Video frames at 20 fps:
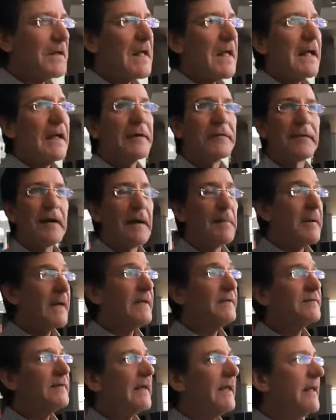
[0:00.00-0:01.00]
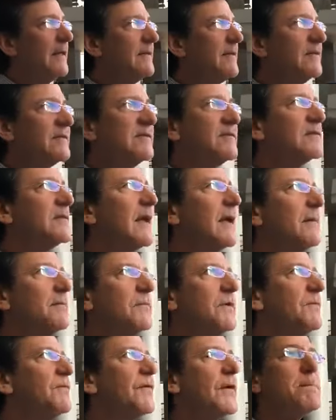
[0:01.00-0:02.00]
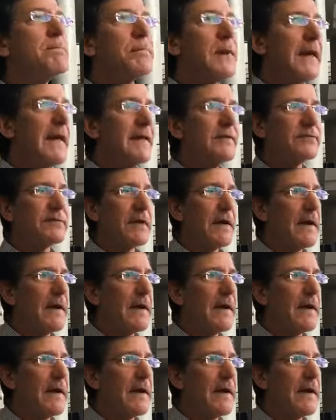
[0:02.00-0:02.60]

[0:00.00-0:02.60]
It's amazing. This is a different place.